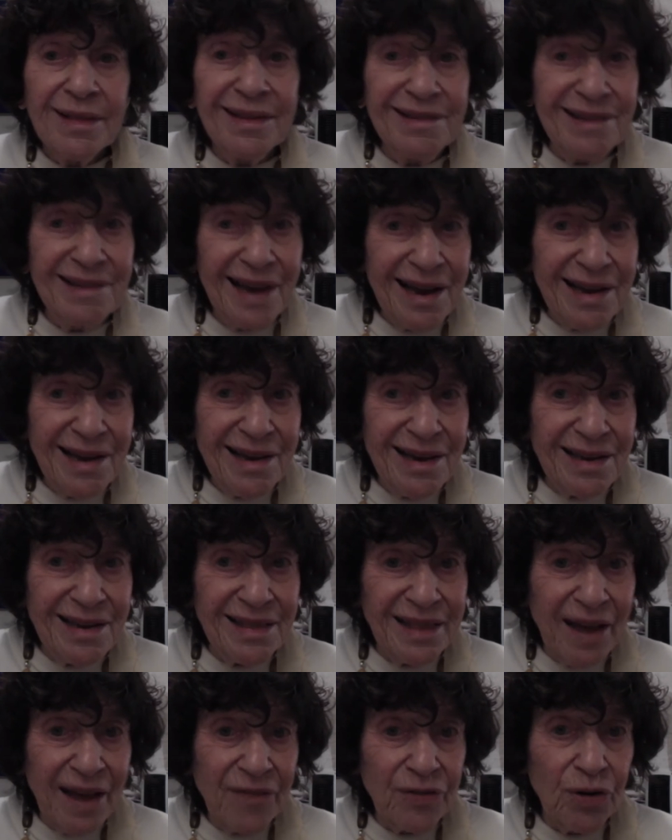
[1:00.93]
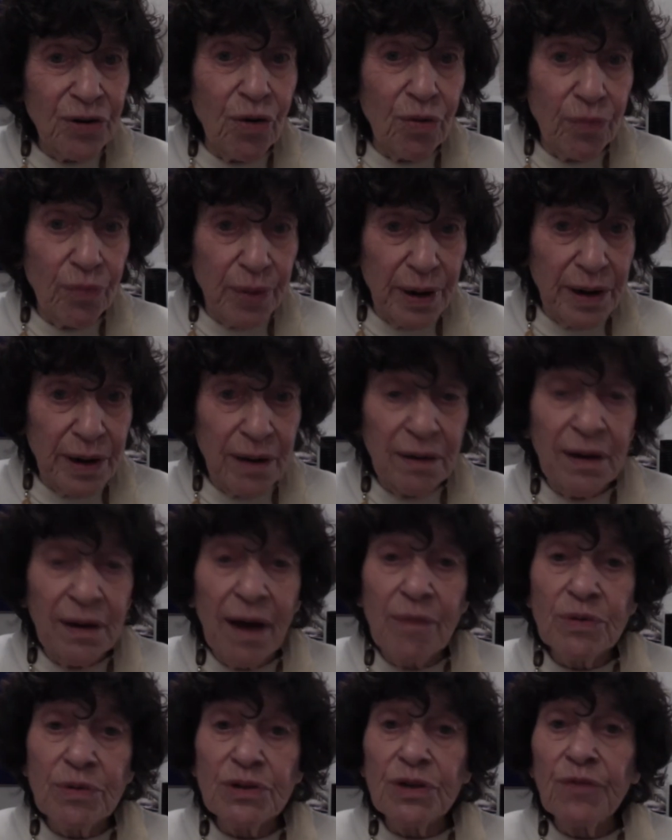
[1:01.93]
day he left Korea, and I
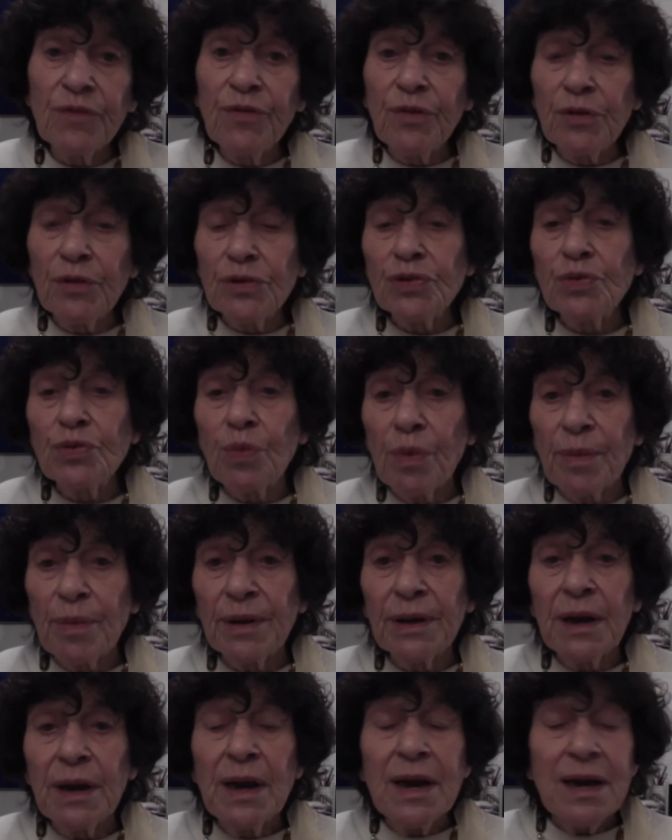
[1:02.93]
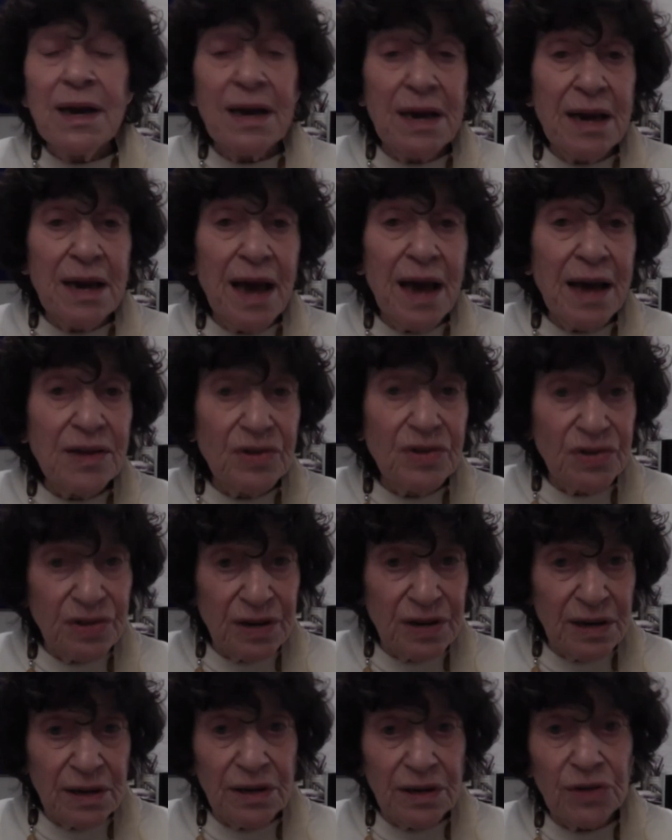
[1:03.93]
was the first woman he had
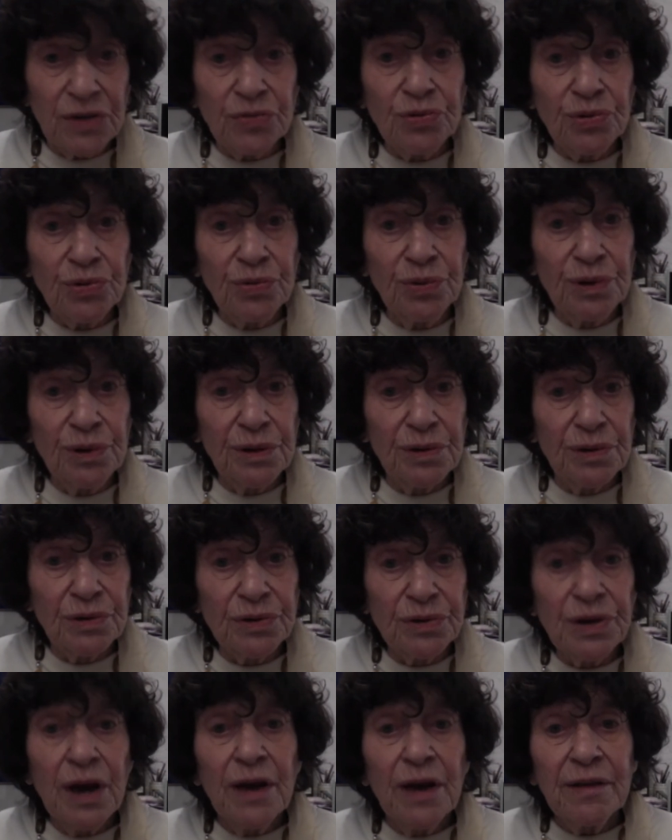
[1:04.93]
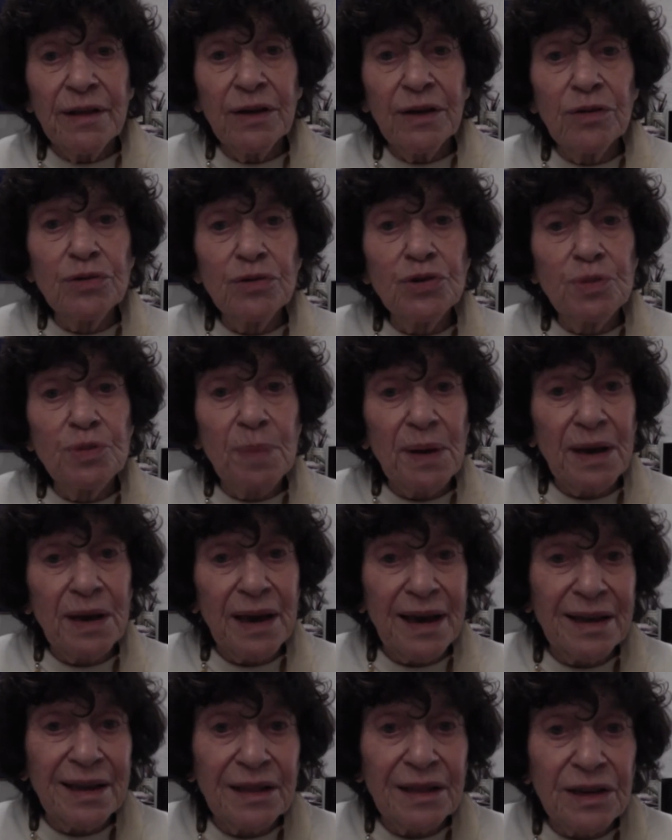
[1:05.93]
seen in 2 years that could speak
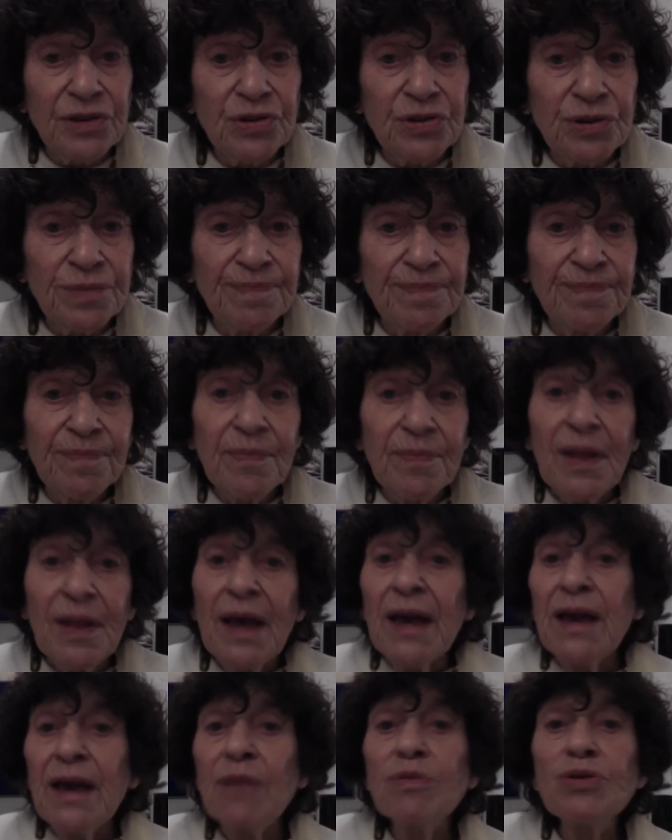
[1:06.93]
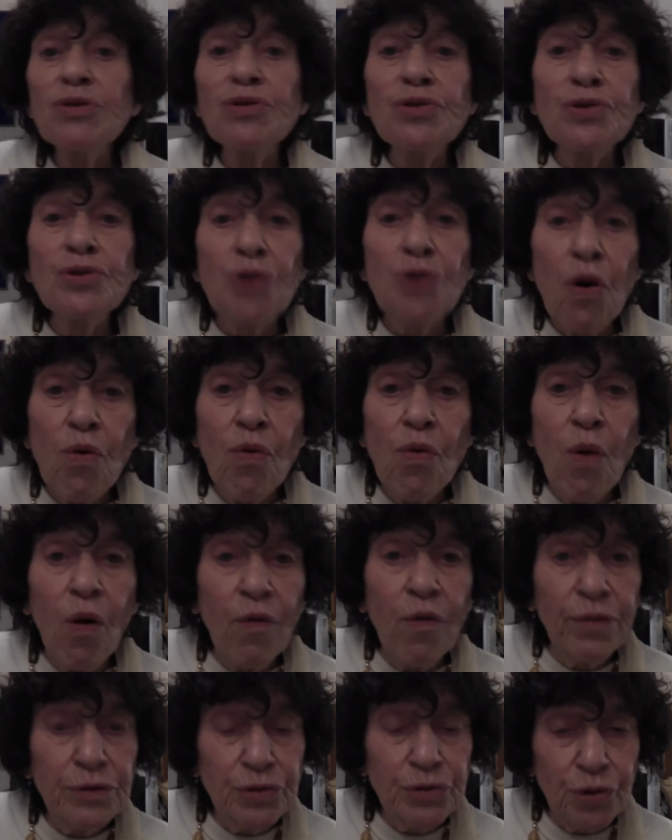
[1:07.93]
English. He was so
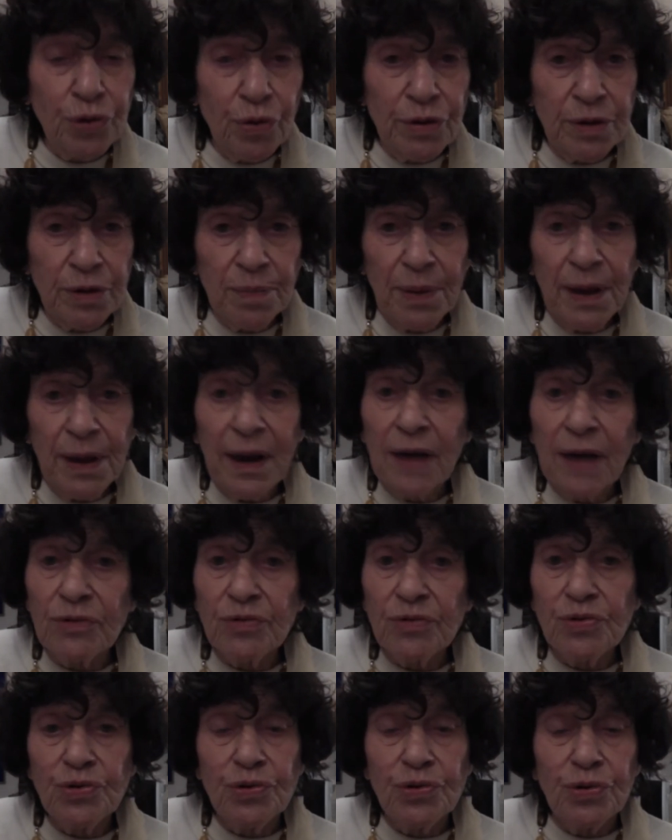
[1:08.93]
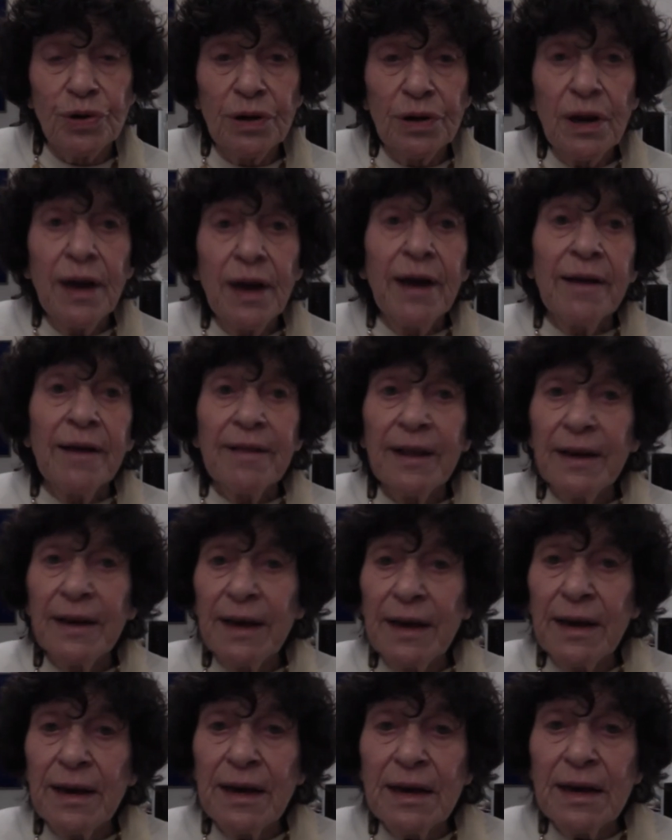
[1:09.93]
overjoyed at being understood that
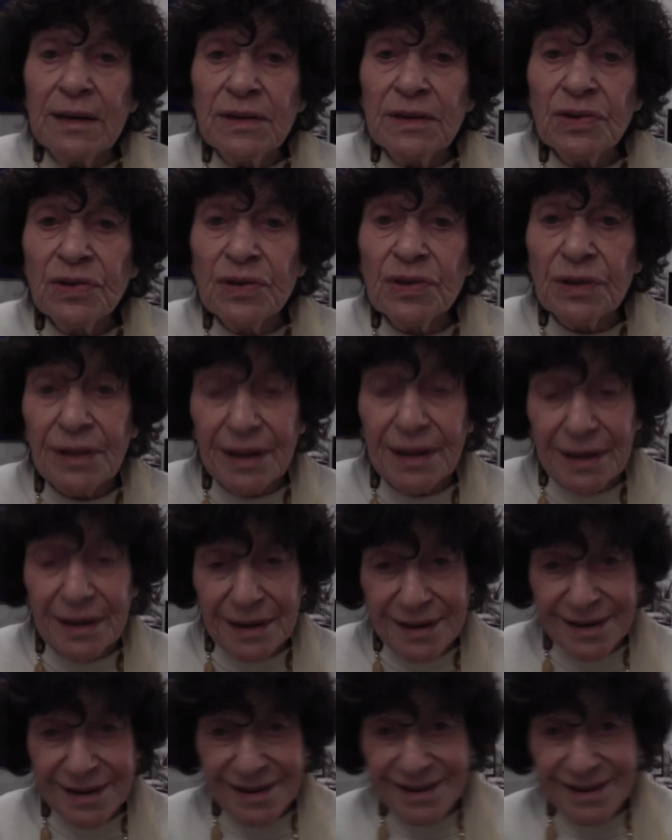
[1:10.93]
he instantly